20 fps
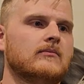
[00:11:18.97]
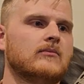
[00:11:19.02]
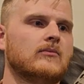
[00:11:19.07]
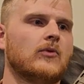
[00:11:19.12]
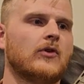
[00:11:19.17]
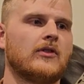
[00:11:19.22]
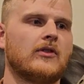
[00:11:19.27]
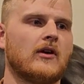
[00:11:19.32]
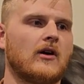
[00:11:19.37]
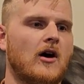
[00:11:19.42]

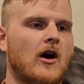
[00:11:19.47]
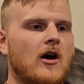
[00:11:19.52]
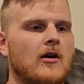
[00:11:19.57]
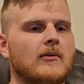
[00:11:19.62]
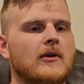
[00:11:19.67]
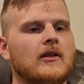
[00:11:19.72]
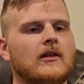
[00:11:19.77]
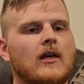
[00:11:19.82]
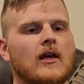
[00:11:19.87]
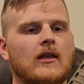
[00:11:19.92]
with a
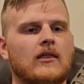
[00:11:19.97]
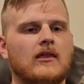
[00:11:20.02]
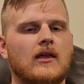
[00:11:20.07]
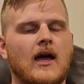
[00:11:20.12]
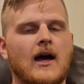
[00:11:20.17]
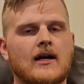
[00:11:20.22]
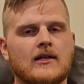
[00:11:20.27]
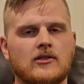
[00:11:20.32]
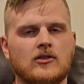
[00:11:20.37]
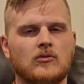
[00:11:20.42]
carbine length
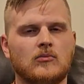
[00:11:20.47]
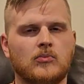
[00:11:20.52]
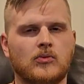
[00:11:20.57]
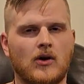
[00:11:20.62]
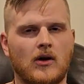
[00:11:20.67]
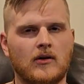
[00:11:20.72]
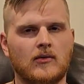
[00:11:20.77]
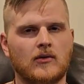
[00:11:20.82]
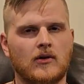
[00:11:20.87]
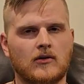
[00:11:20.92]
gas, you'd
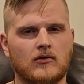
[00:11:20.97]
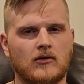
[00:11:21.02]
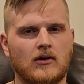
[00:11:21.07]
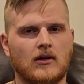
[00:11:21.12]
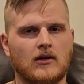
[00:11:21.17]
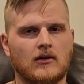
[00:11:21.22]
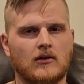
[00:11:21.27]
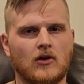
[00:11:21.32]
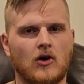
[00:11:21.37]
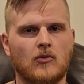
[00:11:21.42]
probably want to
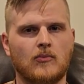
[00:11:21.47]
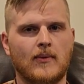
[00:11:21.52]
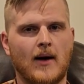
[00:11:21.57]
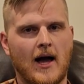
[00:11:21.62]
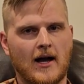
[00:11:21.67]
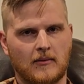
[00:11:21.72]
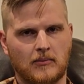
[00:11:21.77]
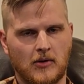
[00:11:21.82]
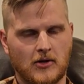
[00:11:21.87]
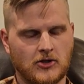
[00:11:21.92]
run a low
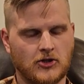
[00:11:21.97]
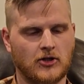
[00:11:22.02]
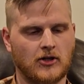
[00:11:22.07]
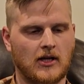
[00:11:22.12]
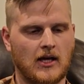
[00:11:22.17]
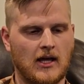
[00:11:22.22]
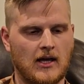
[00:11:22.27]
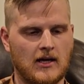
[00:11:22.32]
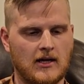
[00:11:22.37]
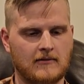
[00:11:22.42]
back pressure
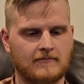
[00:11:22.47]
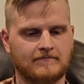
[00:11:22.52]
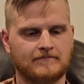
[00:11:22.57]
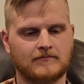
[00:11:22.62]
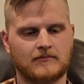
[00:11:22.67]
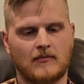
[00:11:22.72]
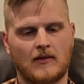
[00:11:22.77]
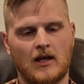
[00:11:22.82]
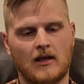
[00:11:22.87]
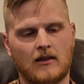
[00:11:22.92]
can,
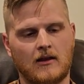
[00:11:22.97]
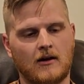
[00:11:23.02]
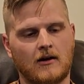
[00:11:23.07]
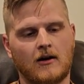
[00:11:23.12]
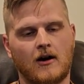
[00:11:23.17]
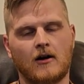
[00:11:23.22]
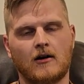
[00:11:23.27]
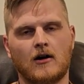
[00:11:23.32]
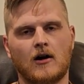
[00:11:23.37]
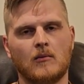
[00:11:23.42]
and there
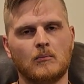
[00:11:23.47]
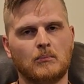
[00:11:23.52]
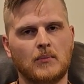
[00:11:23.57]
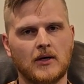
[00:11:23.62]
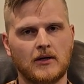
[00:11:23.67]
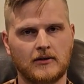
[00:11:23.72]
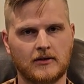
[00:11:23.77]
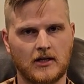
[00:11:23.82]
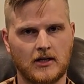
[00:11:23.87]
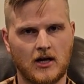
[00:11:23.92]
are a
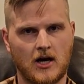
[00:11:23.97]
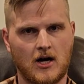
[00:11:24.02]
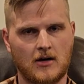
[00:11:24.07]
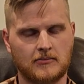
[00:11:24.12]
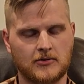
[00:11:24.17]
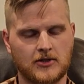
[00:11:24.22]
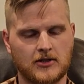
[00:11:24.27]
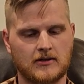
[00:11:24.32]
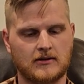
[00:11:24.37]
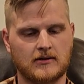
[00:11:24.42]
billion
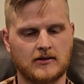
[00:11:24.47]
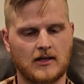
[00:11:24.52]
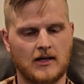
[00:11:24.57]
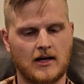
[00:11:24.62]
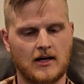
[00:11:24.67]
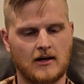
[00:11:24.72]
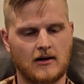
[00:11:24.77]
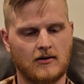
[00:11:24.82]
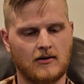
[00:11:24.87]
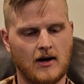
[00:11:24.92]
options
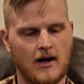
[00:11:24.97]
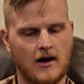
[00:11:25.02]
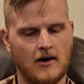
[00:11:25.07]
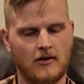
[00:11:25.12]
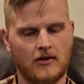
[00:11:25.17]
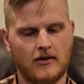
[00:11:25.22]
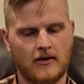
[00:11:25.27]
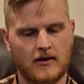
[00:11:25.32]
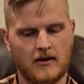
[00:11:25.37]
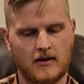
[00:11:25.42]
now
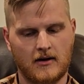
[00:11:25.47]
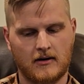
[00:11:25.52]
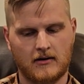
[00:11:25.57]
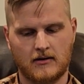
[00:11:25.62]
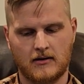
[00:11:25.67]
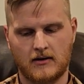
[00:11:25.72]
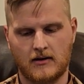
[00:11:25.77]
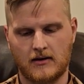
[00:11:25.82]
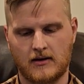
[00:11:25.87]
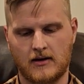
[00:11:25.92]
out
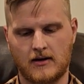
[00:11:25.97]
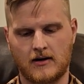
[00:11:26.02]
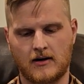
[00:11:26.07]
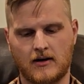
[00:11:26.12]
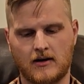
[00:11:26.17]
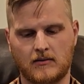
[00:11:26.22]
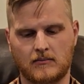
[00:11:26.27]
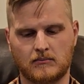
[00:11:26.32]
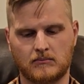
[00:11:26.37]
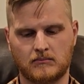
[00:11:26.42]
there,
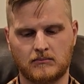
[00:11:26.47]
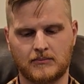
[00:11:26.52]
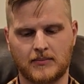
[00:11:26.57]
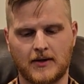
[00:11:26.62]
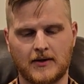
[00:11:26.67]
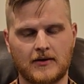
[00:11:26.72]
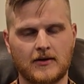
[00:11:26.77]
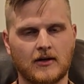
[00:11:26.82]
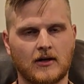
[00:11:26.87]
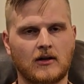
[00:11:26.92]

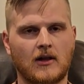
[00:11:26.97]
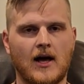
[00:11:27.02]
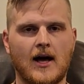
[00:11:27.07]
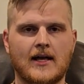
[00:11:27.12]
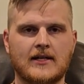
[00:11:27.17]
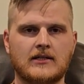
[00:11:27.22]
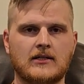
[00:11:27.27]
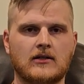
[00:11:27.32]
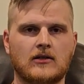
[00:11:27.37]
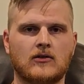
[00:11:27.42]
but the
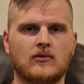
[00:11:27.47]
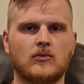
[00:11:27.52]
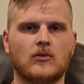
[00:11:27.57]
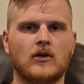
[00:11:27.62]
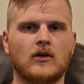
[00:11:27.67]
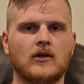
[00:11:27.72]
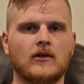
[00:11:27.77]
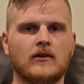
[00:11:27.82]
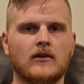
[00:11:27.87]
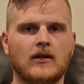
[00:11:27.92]
classic
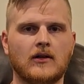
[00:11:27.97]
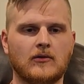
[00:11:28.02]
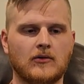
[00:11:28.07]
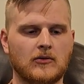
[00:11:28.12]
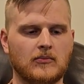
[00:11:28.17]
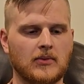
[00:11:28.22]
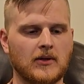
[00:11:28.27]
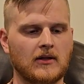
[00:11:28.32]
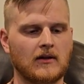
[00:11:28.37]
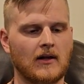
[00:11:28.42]
one that
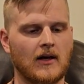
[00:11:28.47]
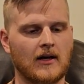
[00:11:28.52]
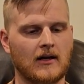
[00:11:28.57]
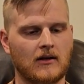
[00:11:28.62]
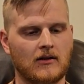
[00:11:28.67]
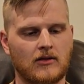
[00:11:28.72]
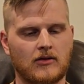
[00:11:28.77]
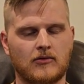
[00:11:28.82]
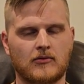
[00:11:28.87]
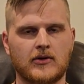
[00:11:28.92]
would be like
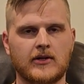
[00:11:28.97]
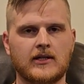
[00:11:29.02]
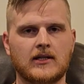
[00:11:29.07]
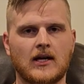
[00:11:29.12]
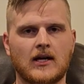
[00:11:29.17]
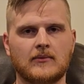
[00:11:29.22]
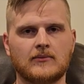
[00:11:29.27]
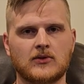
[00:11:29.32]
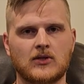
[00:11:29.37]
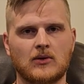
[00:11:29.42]
3
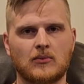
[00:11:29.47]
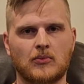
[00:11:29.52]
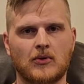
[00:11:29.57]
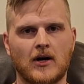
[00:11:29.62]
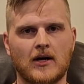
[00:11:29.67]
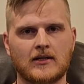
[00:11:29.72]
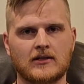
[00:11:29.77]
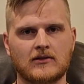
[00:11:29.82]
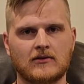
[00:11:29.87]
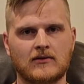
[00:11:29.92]
times the
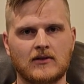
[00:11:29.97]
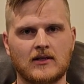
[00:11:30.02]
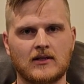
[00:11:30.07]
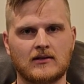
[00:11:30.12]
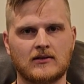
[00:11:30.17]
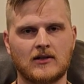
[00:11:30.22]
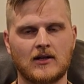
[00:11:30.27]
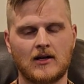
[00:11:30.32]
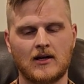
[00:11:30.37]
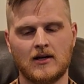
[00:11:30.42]
price of this,